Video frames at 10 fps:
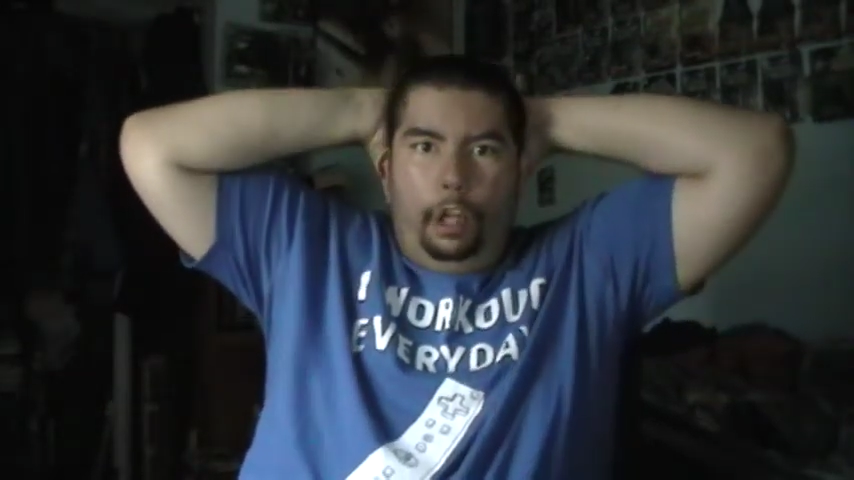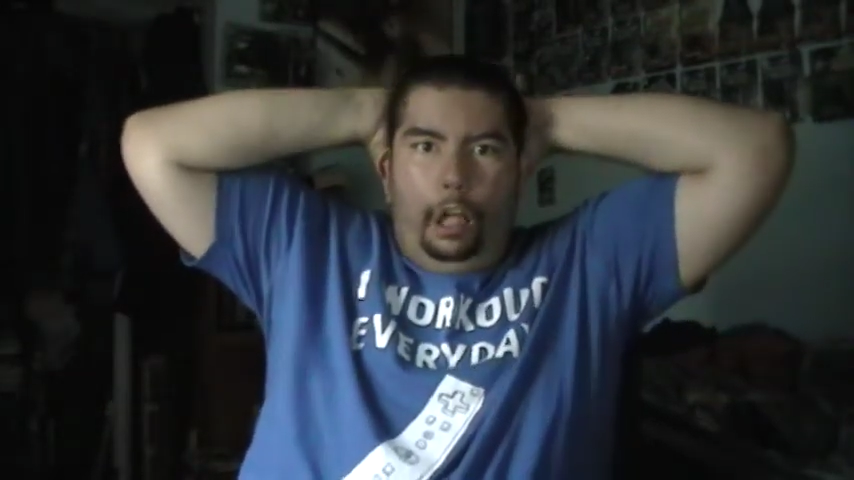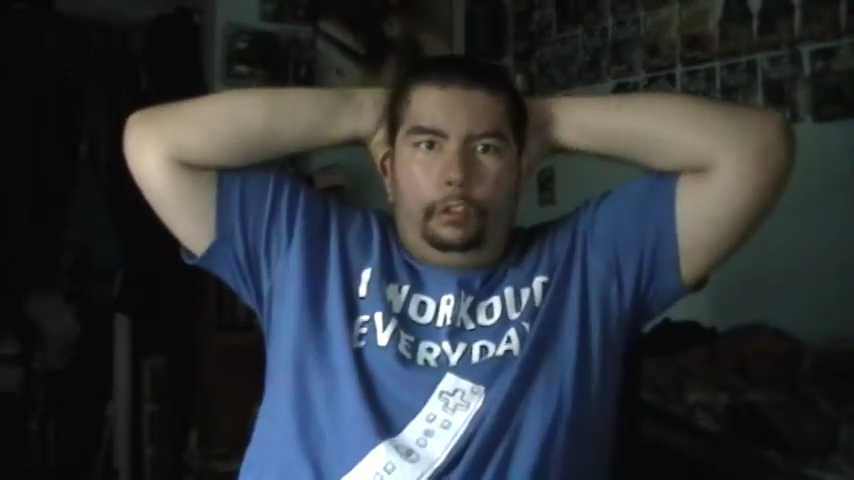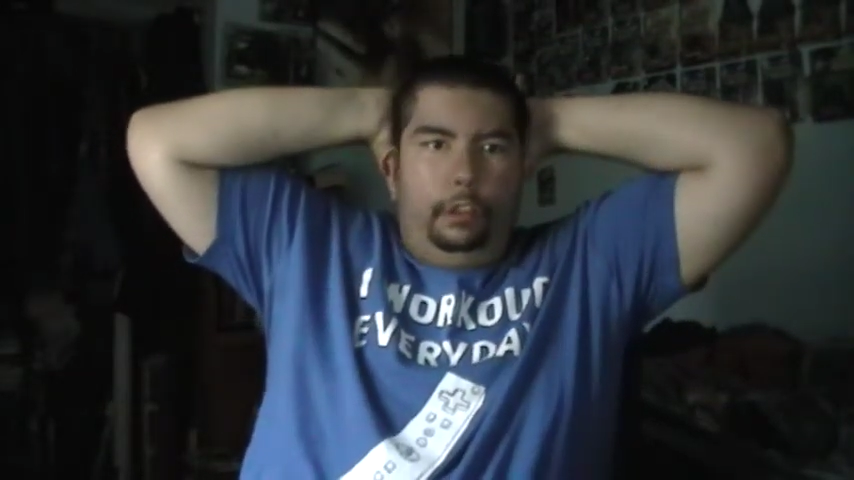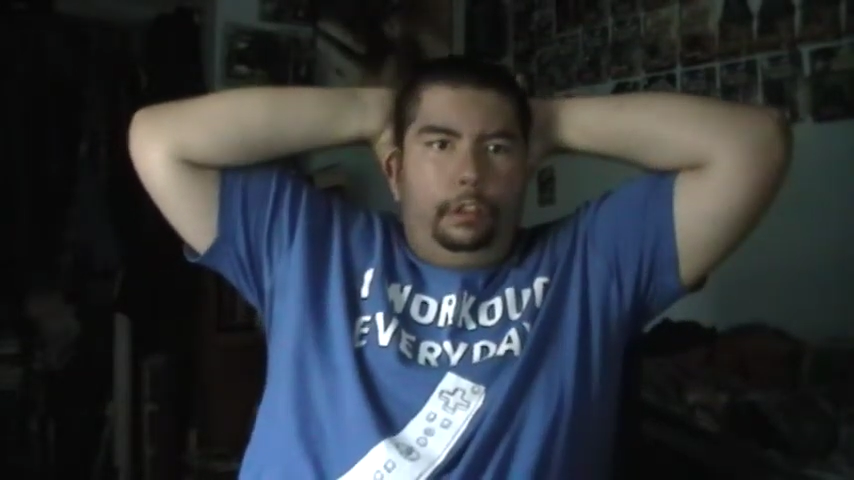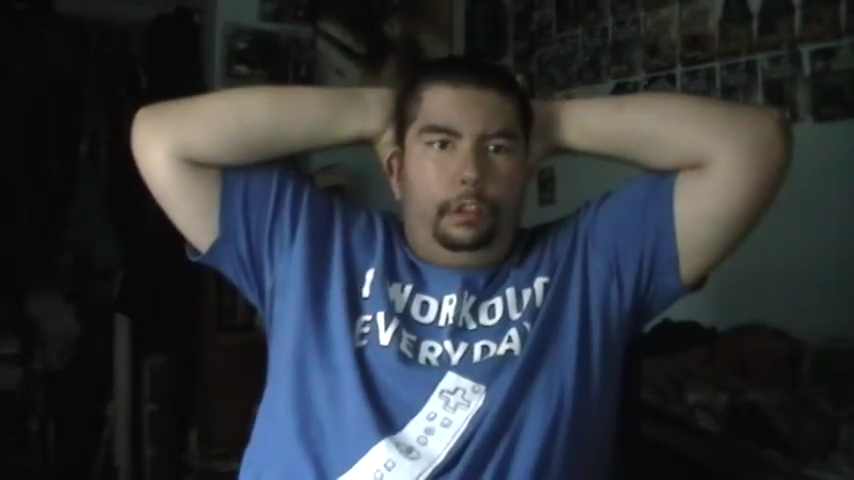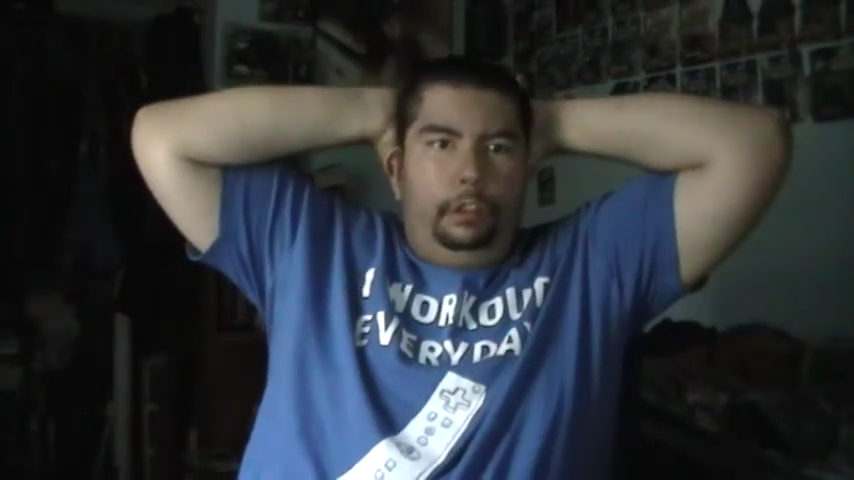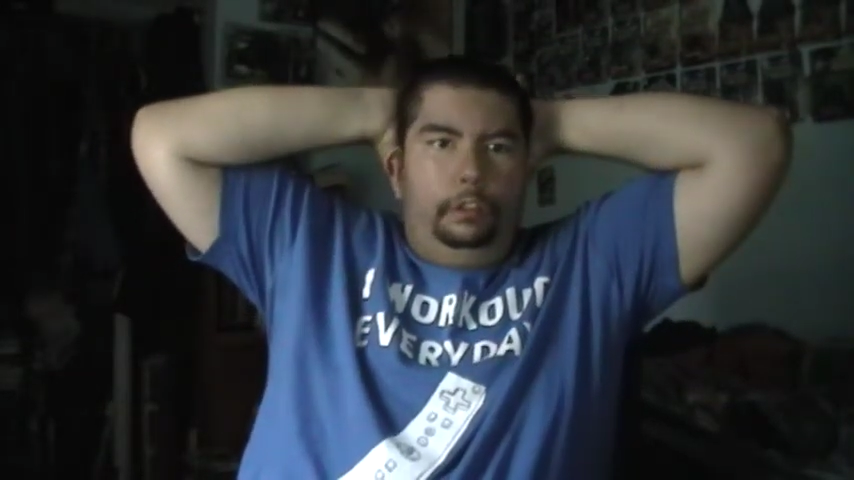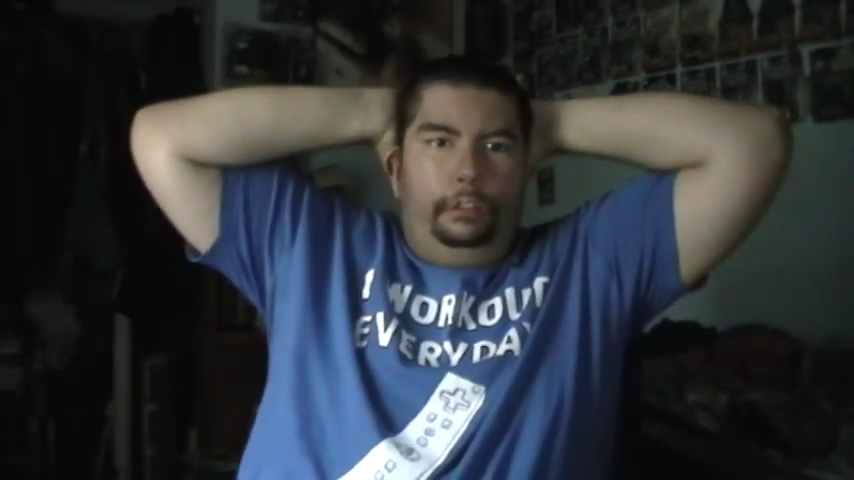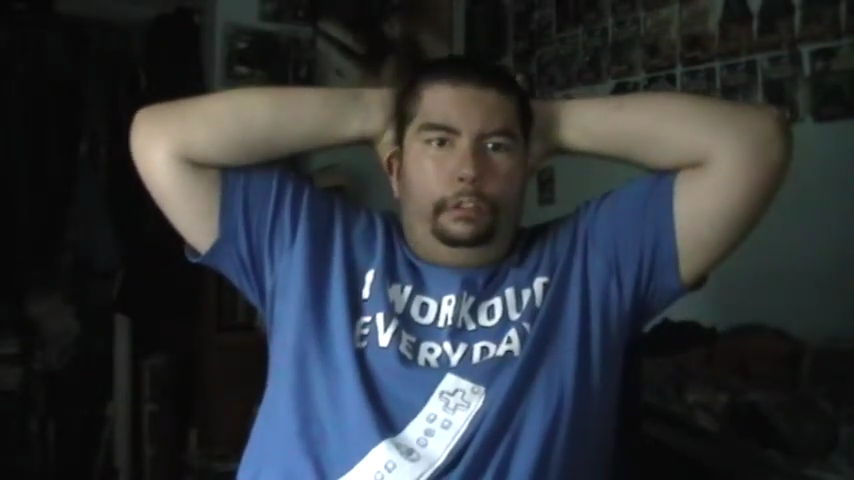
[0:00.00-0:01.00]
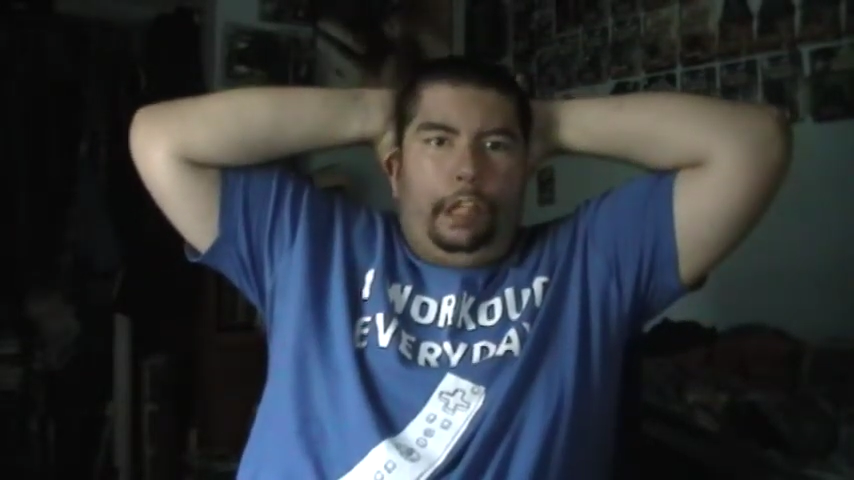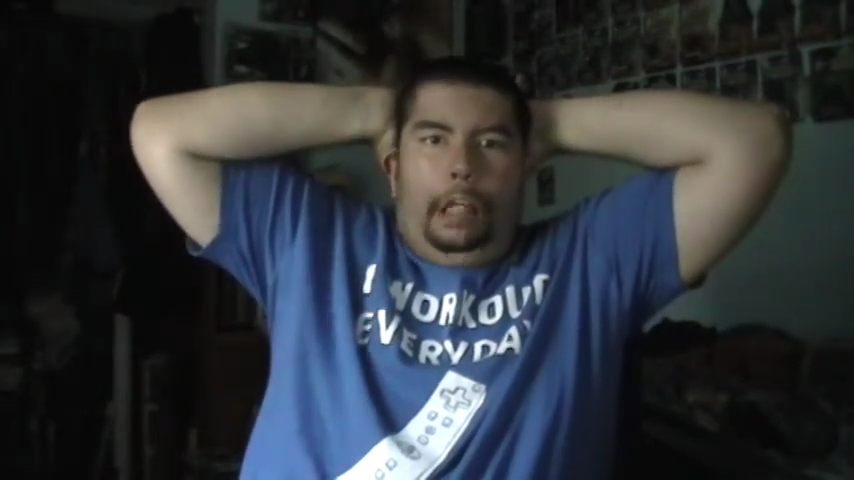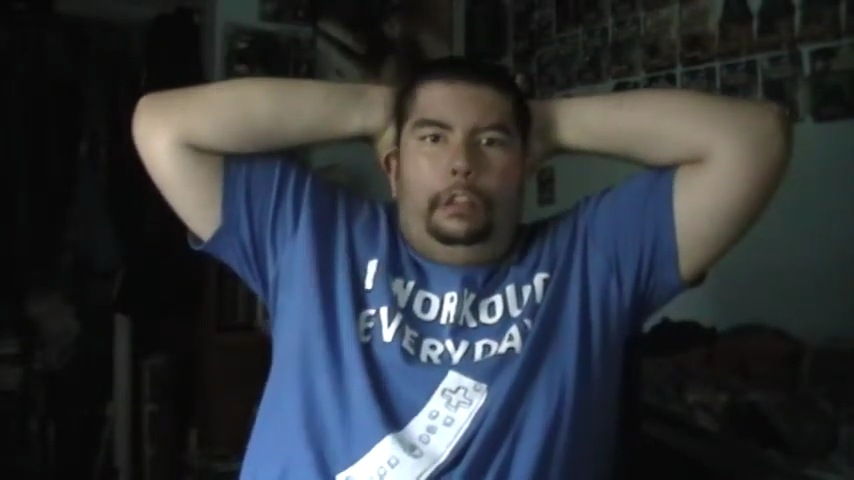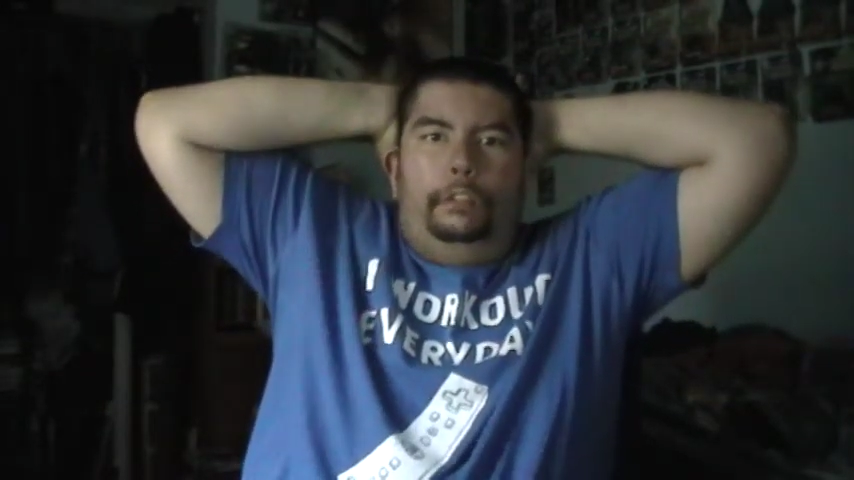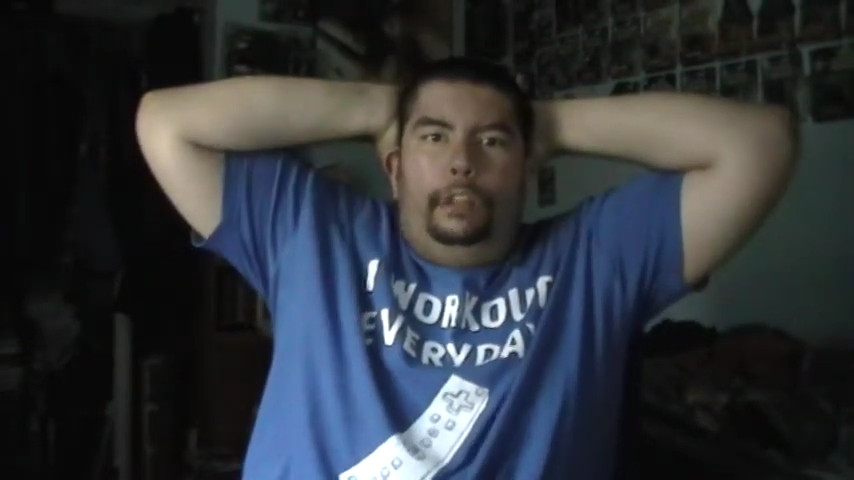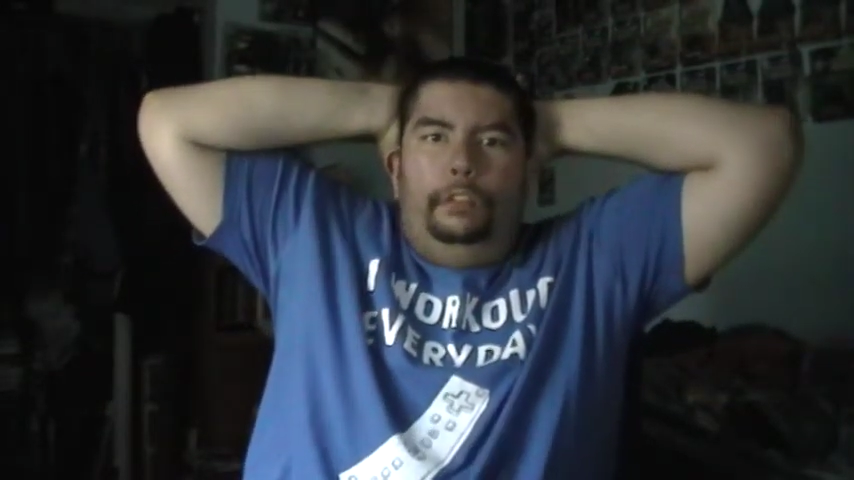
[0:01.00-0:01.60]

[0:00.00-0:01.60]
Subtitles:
I love